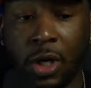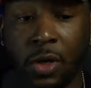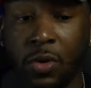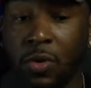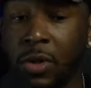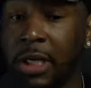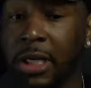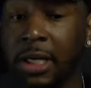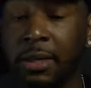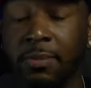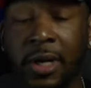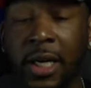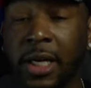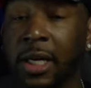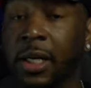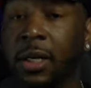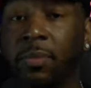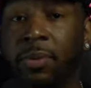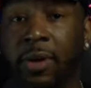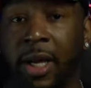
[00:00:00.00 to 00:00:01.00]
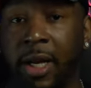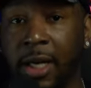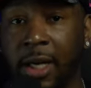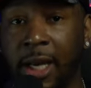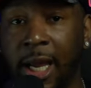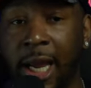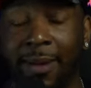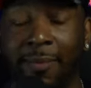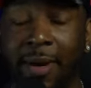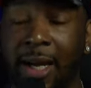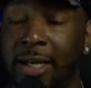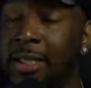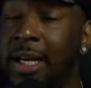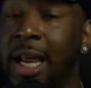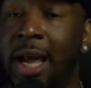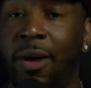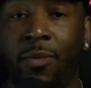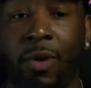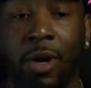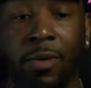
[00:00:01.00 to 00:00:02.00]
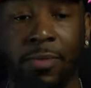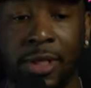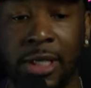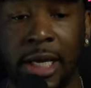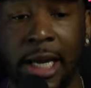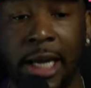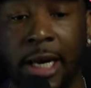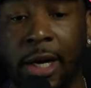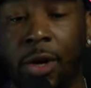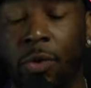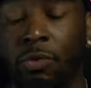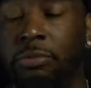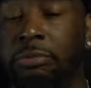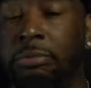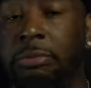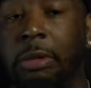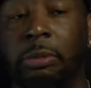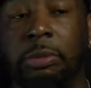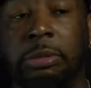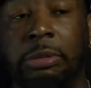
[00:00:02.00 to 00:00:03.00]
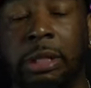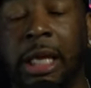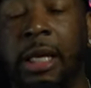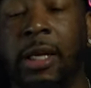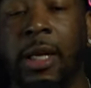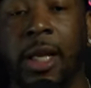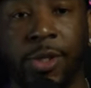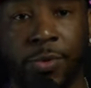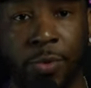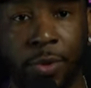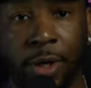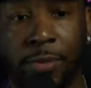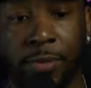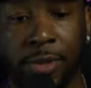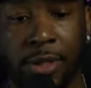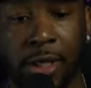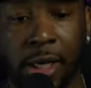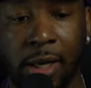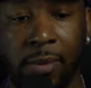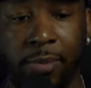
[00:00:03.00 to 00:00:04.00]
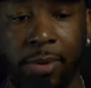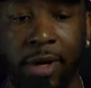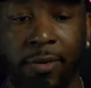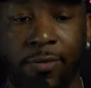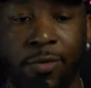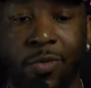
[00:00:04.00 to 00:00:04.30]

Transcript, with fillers: You don't need money to play the game. That's not what I'm saying. And don't don't think that's what I'm saying.